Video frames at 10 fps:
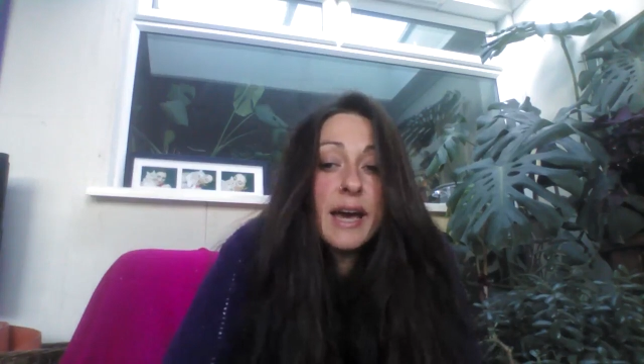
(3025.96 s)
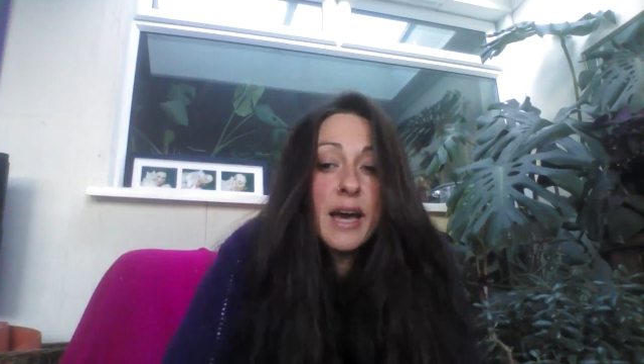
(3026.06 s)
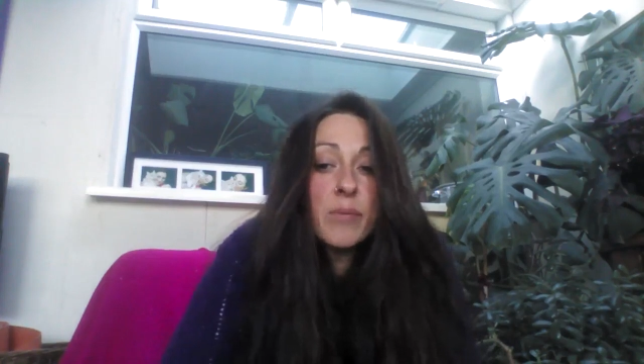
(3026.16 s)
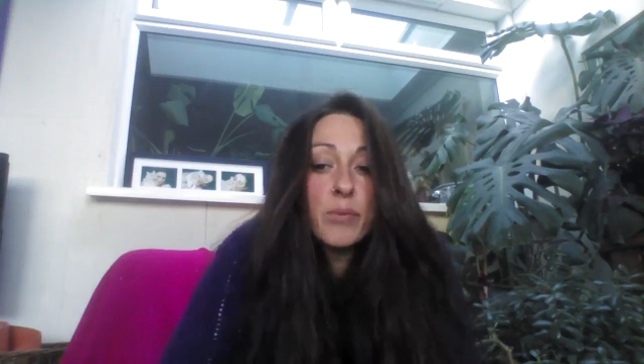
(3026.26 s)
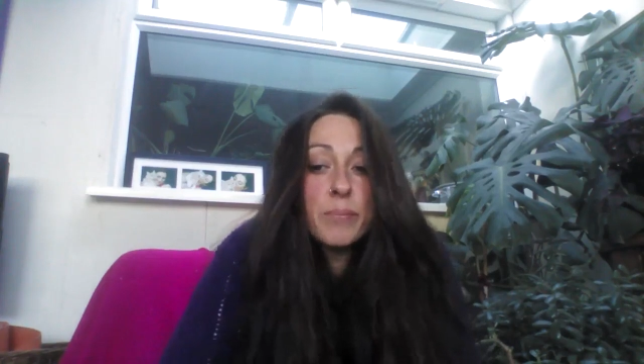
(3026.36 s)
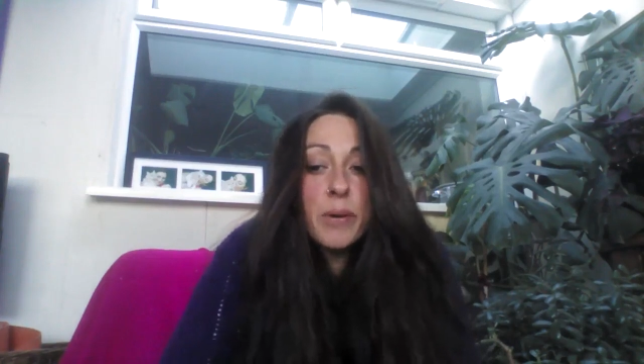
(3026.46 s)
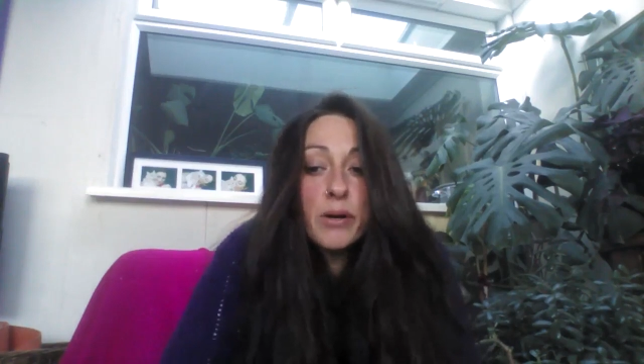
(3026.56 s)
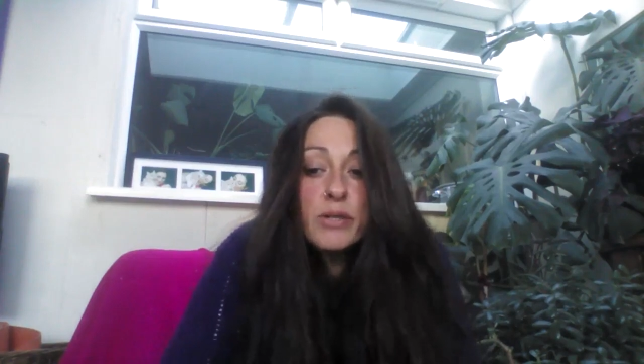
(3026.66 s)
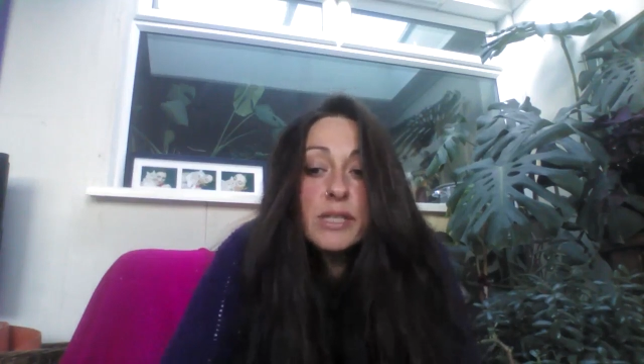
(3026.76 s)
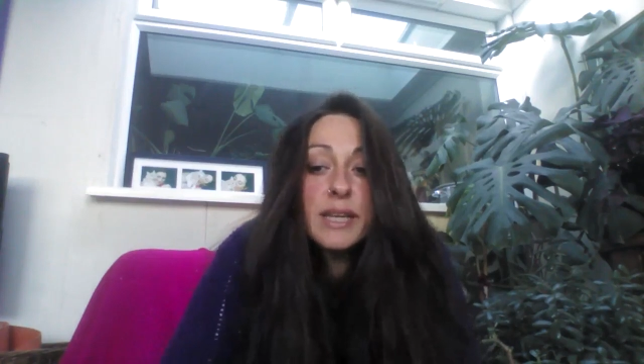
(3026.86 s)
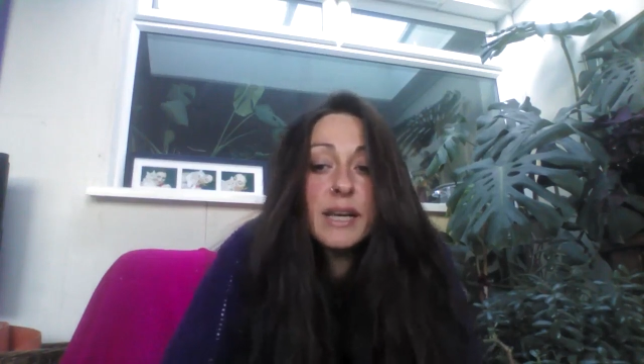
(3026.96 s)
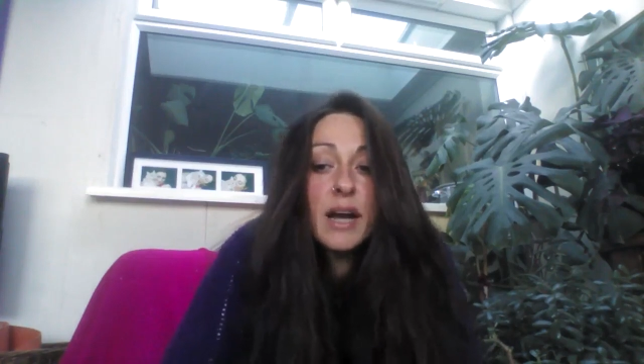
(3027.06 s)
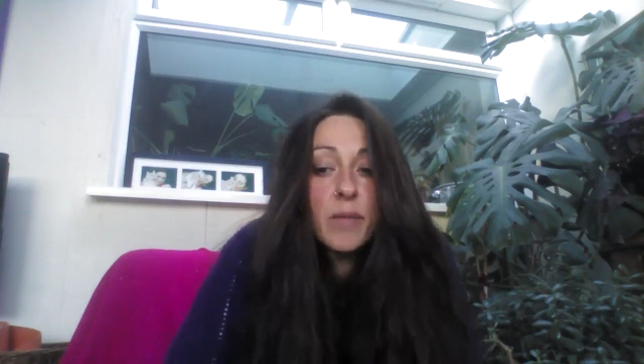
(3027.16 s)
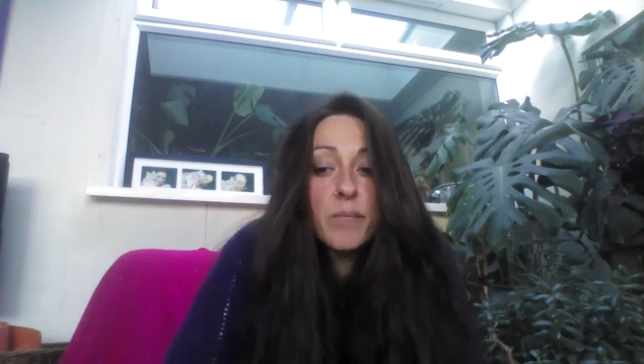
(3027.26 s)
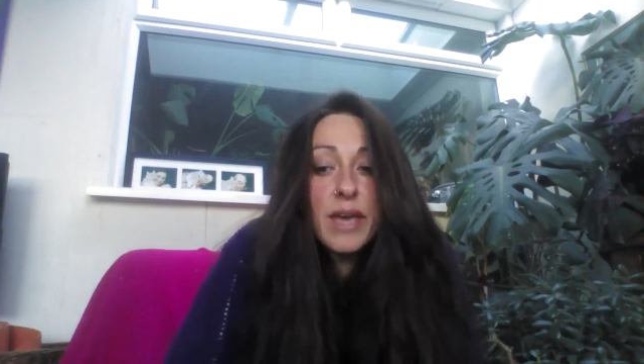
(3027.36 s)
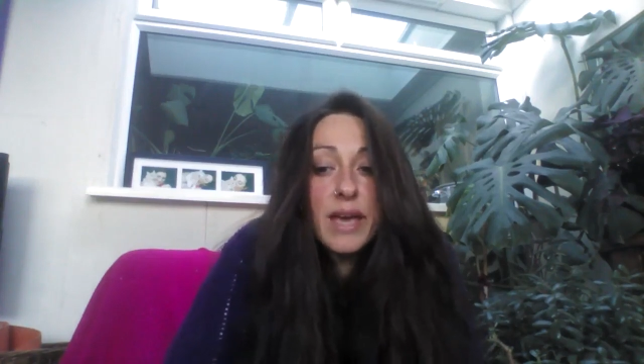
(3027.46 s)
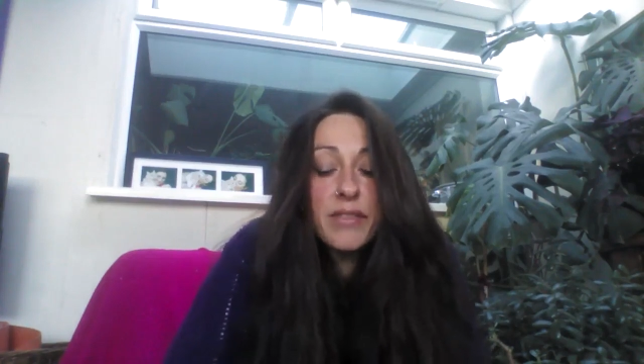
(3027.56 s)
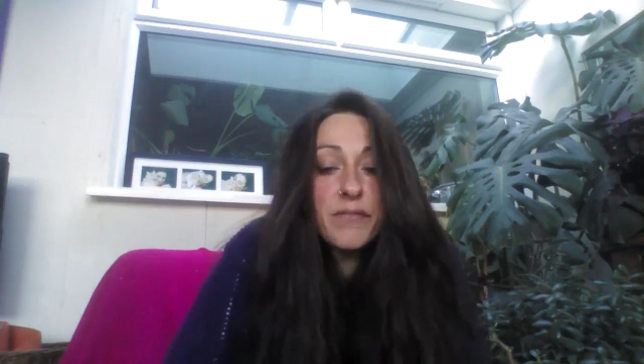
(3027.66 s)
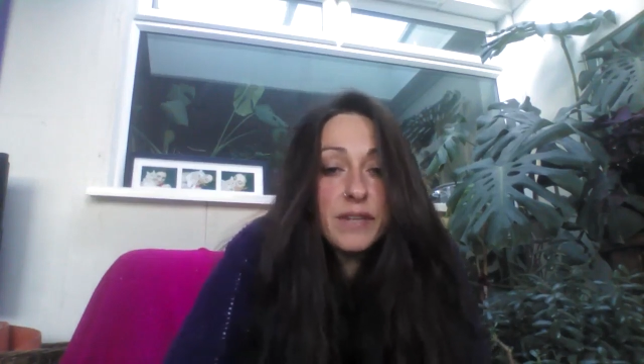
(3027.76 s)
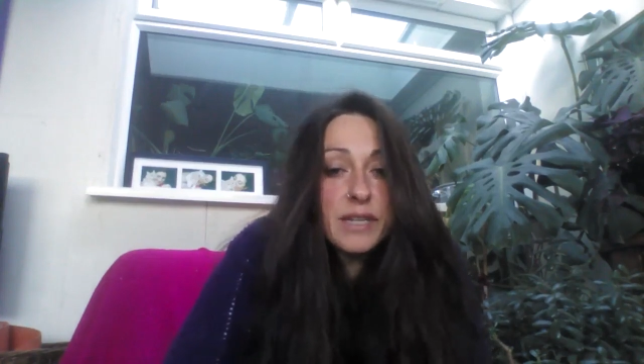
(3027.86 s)
We're posting up there
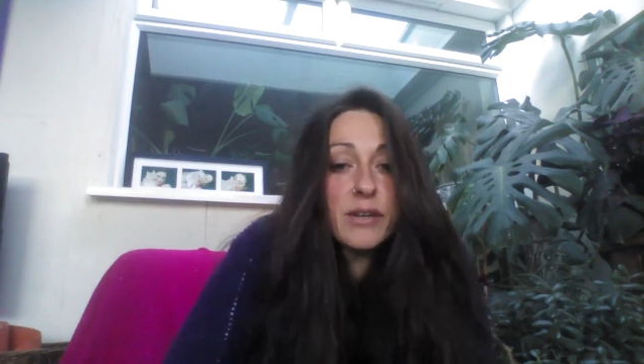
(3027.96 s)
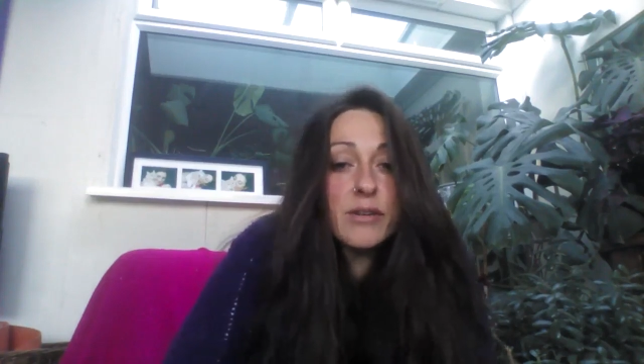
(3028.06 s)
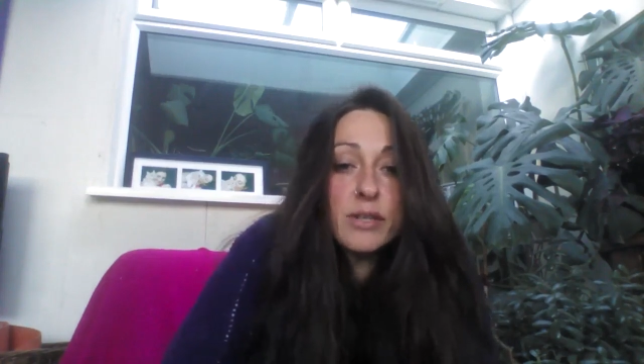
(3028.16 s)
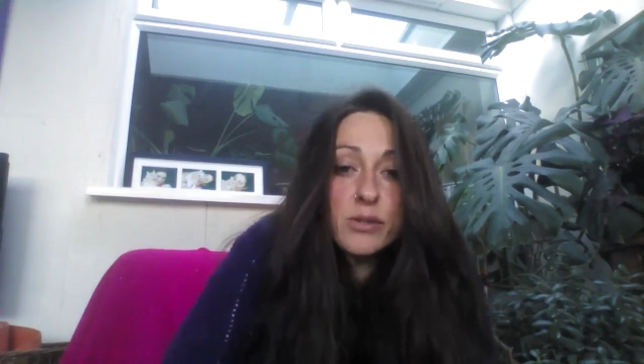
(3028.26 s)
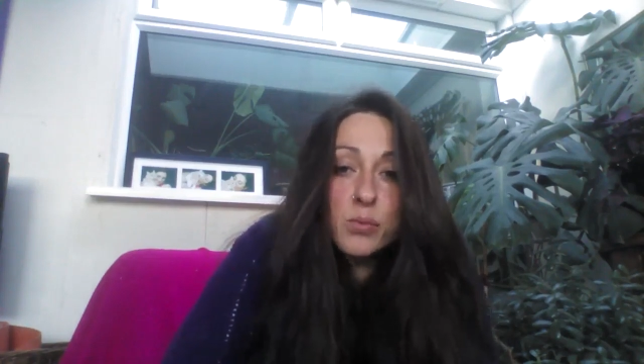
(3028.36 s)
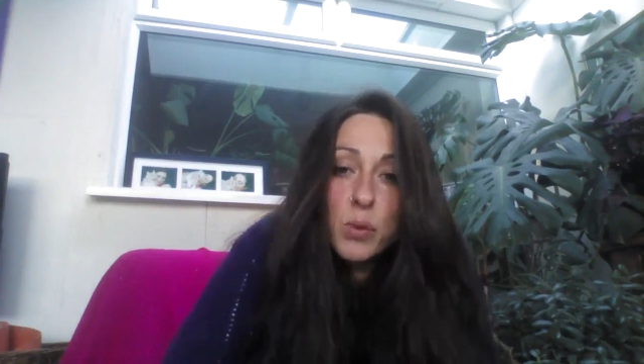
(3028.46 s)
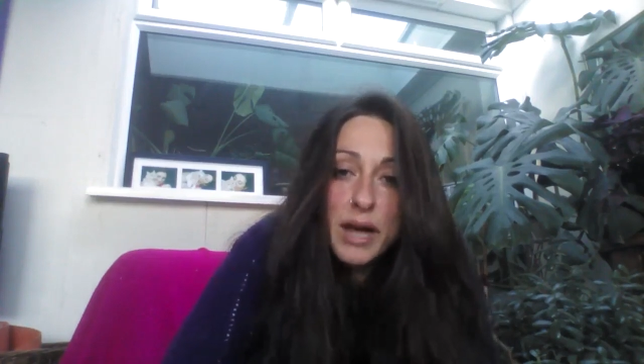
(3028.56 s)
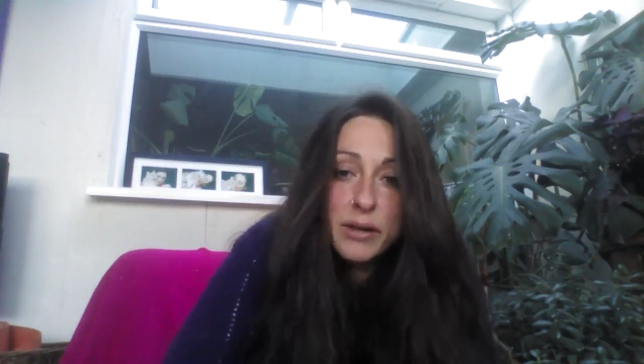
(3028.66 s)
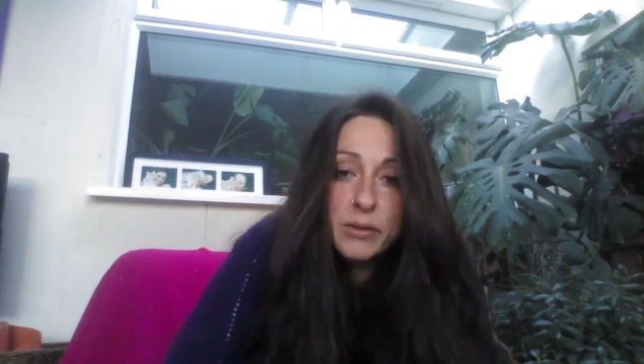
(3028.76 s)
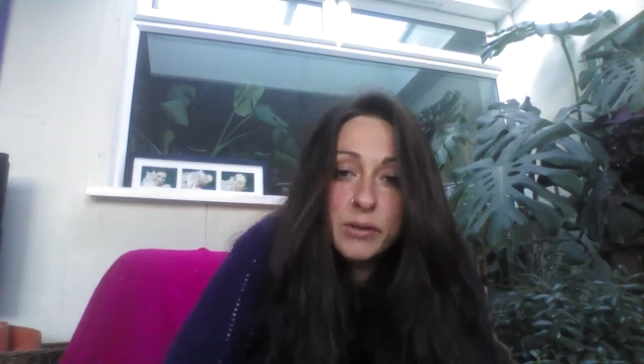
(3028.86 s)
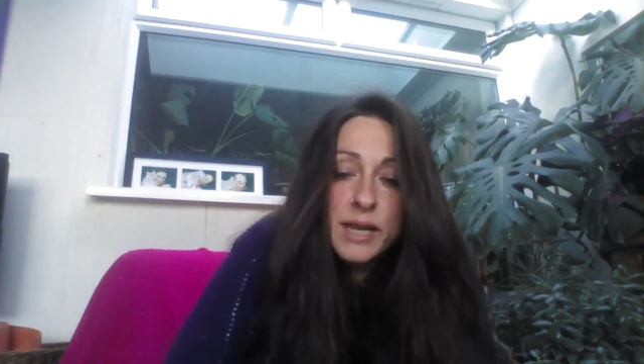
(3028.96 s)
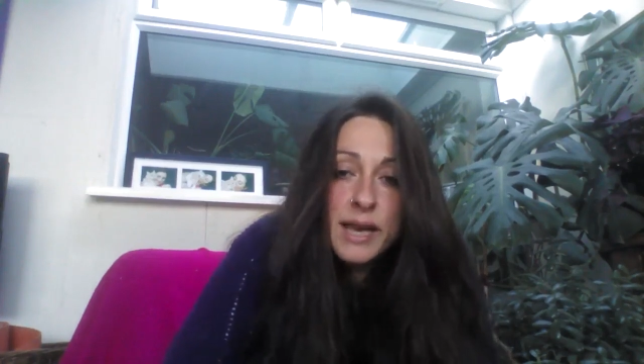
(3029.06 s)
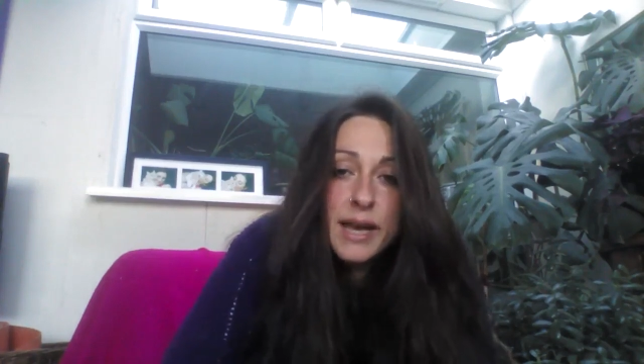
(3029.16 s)
the videos as well.